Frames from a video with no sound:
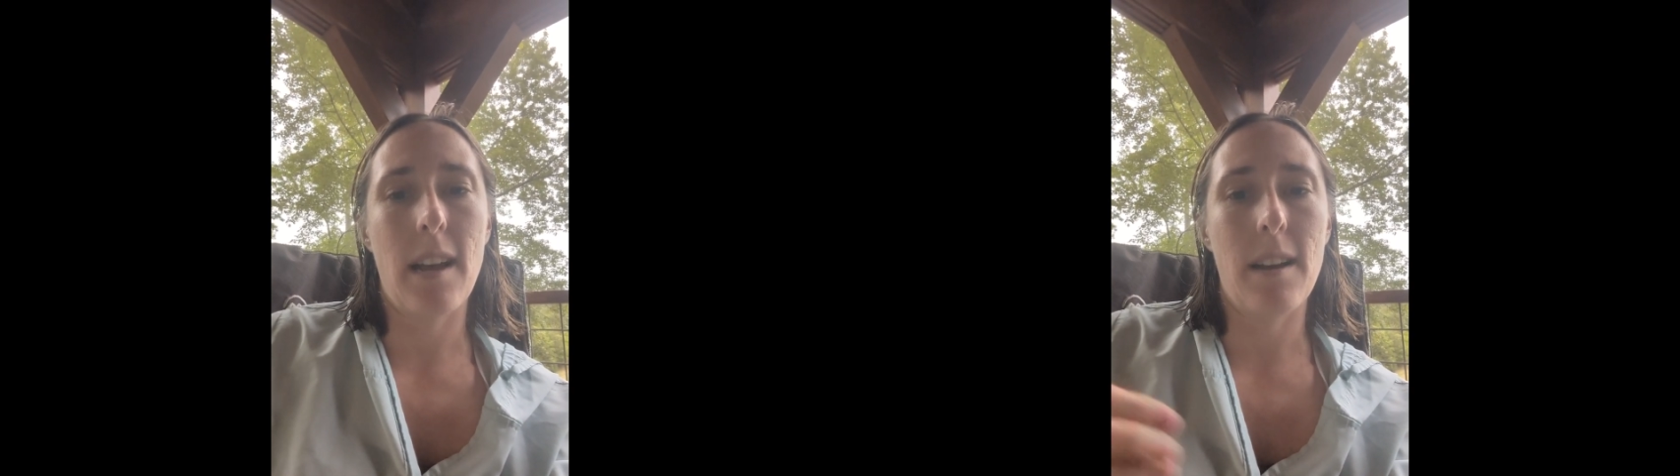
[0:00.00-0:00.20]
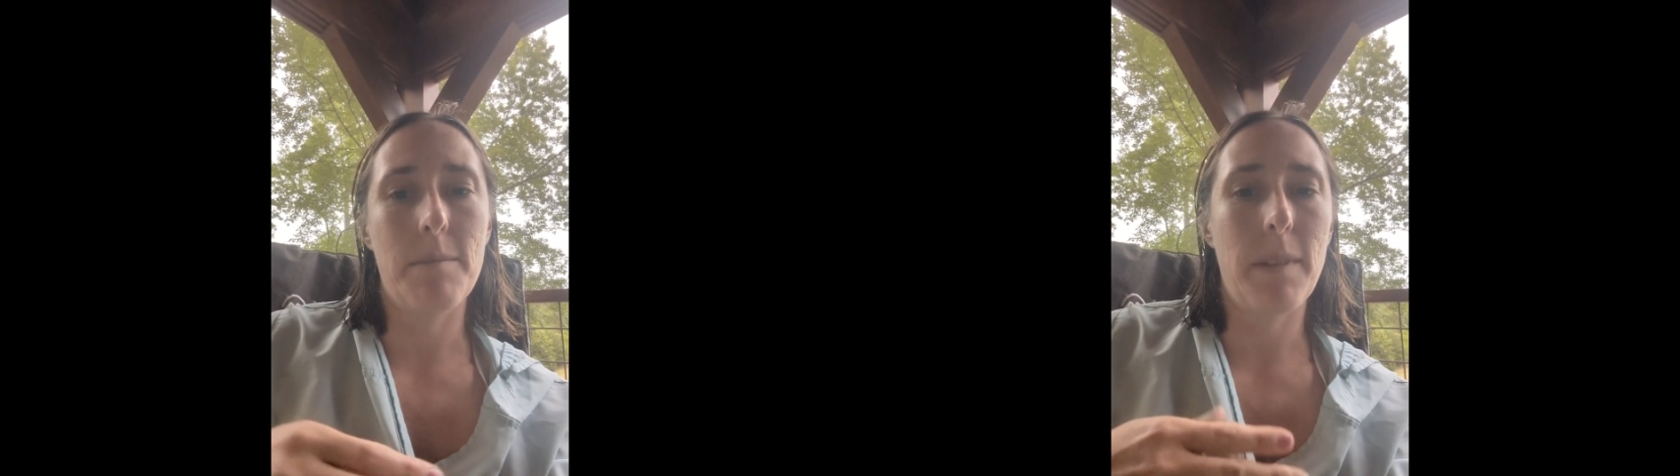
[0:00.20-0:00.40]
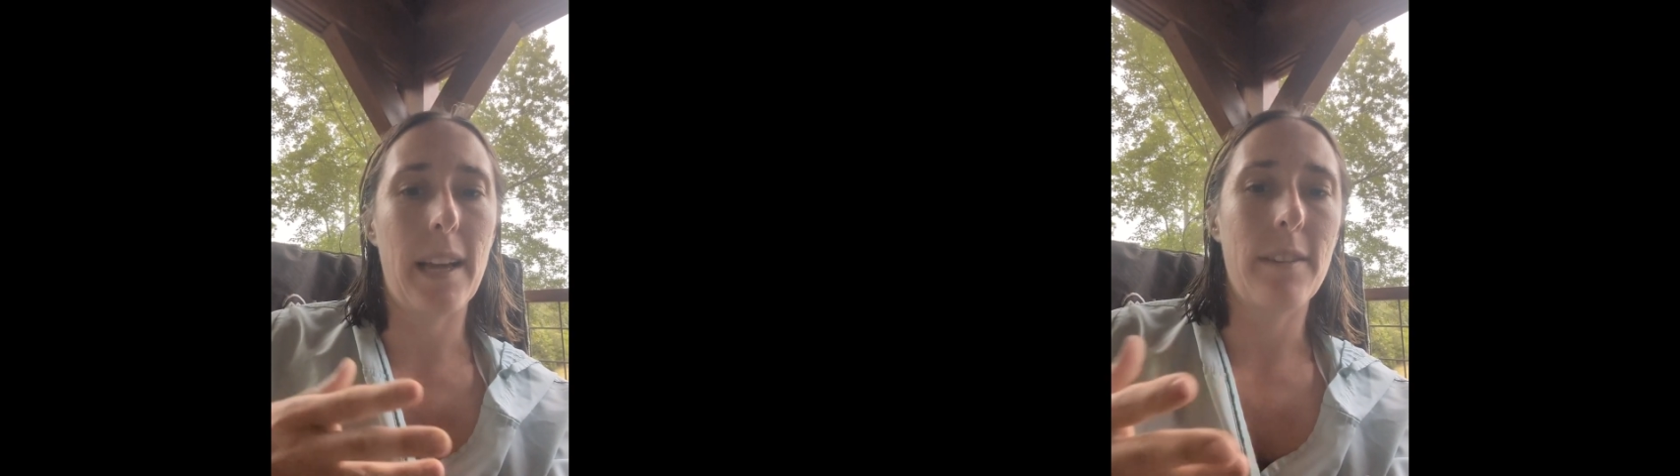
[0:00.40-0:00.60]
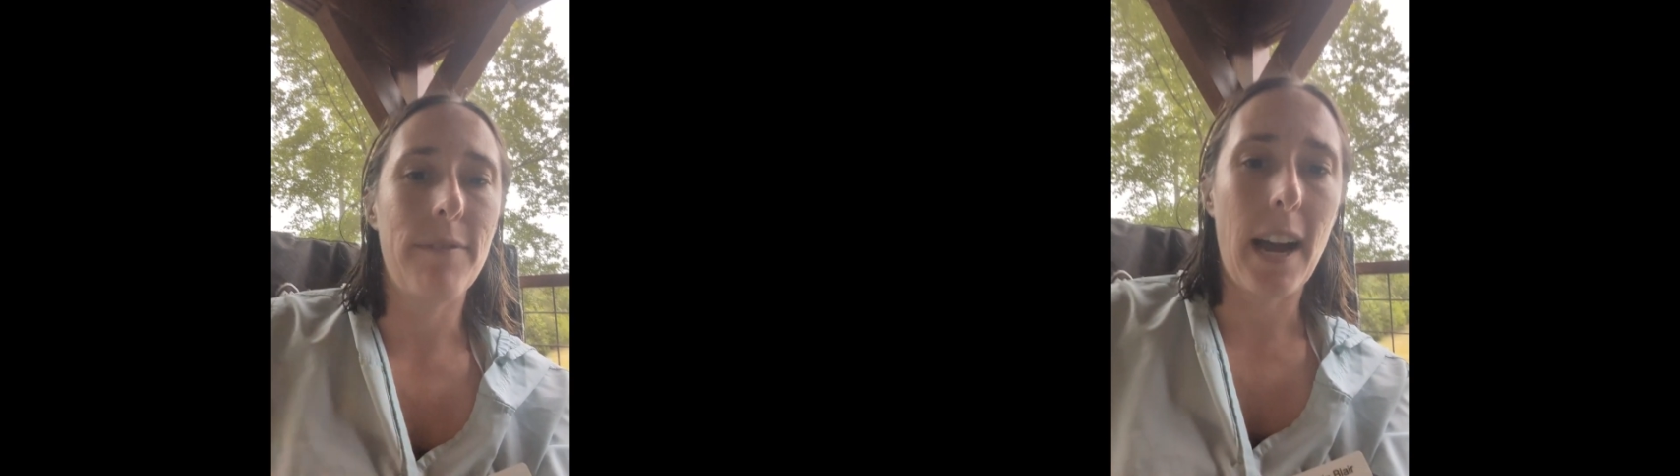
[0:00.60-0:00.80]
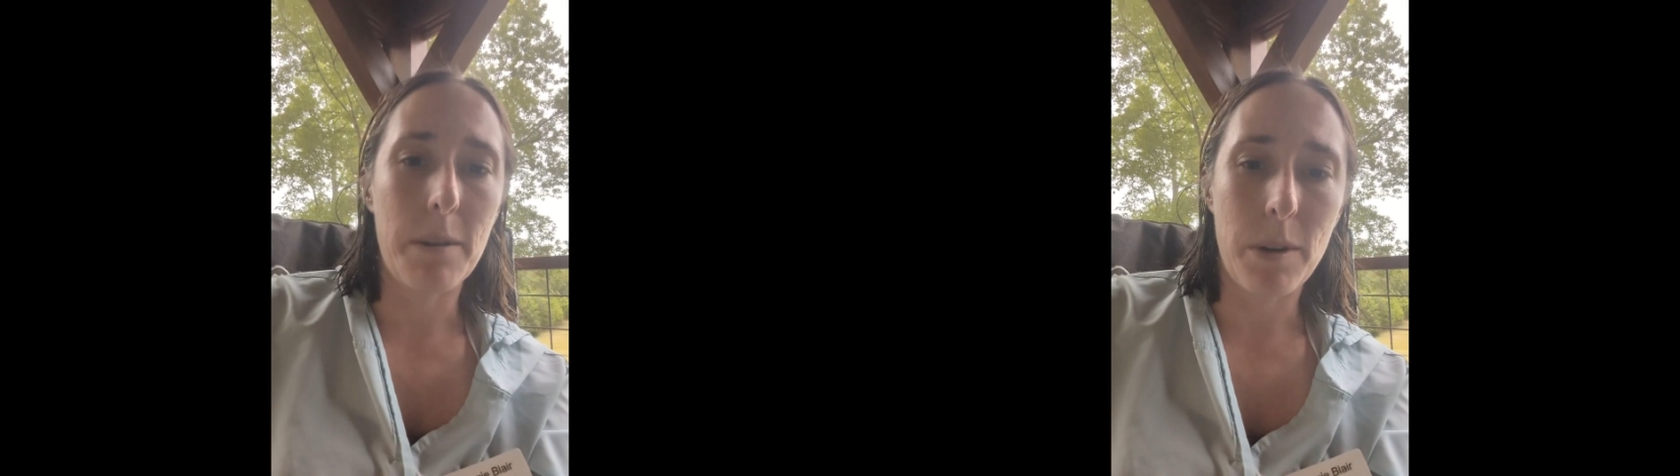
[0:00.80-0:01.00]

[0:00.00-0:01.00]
like fiber